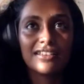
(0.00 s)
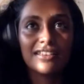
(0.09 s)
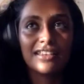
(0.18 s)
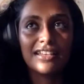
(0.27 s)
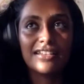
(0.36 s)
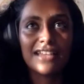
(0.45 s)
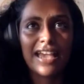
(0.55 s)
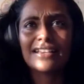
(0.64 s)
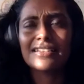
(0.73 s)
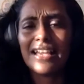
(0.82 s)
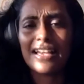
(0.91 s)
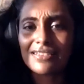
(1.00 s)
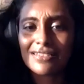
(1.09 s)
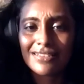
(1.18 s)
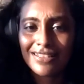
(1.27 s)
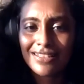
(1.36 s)
this
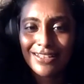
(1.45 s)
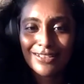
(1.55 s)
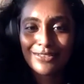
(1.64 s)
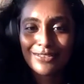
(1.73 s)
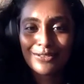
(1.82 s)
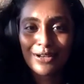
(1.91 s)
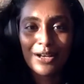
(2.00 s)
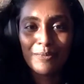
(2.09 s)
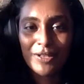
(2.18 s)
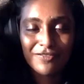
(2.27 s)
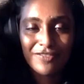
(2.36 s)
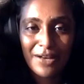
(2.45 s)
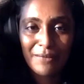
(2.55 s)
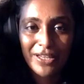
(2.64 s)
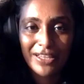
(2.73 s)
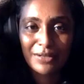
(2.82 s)
access to urban
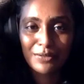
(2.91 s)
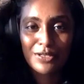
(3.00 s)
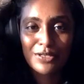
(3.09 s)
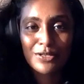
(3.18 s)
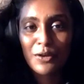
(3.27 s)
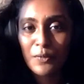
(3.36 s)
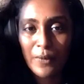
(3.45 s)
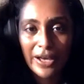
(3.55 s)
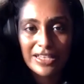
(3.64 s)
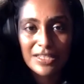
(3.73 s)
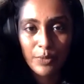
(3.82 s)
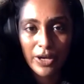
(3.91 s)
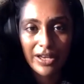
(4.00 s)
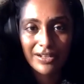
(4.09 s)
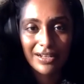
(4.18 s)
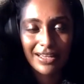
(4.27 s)
farming that was so
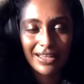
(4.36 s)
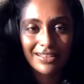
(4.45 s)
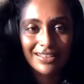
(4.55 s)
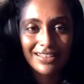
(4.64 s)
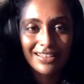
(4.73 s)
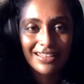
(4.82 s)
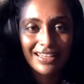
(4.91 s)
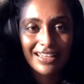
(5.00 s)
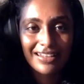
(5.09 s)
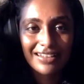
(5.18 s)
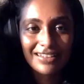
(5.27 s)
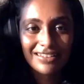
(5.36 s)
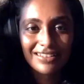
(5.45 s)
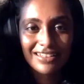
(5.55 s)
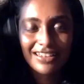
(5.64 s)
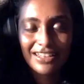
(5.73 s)
widespread, like in
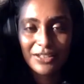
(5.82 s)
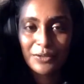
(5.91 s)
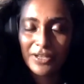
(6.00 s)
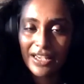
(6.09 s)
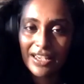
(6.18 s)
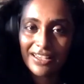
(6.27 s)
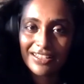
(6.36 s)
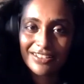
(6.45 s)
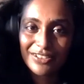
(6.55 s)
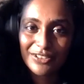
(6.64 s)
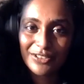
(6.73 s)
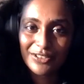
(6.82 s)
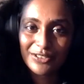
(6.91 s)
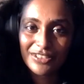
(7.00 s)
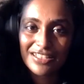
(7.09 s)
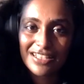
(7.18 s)
the UK, you know,
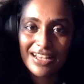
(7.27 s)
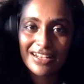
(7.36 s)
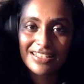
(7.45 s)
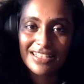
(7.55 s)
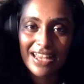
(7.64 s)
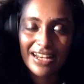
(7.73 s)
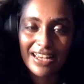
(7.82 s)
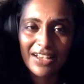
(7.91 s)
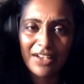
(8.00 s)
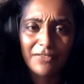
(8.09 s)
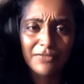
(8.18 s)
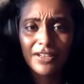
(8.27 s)
this understanding of